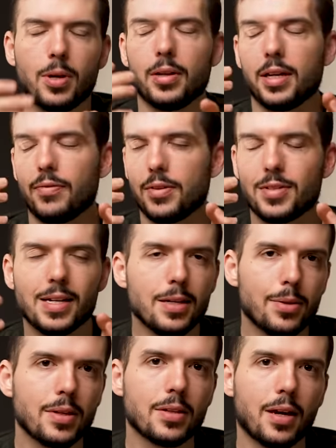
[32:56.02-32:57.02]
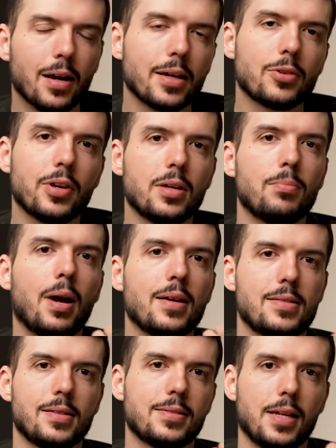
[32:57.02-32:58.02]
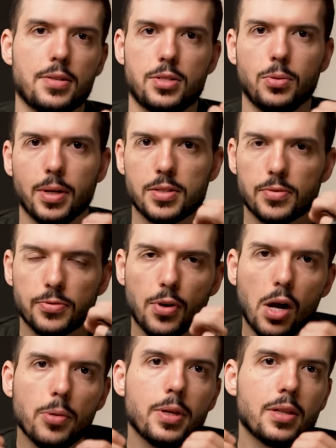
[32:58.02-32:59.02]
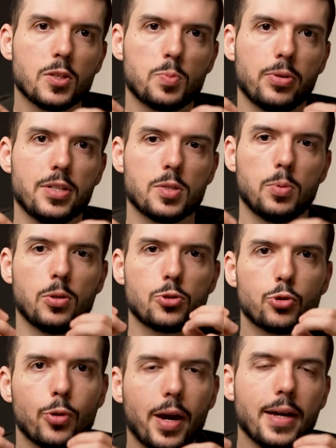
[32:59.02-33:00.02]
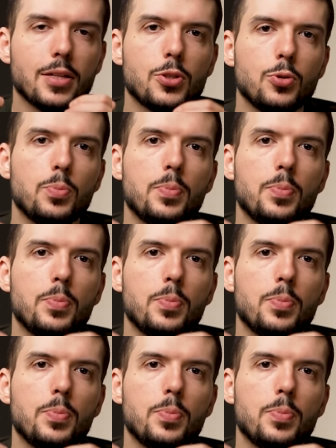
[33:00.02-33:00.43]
Well, if there's anything that I credit my success to, it's following this principle, trying to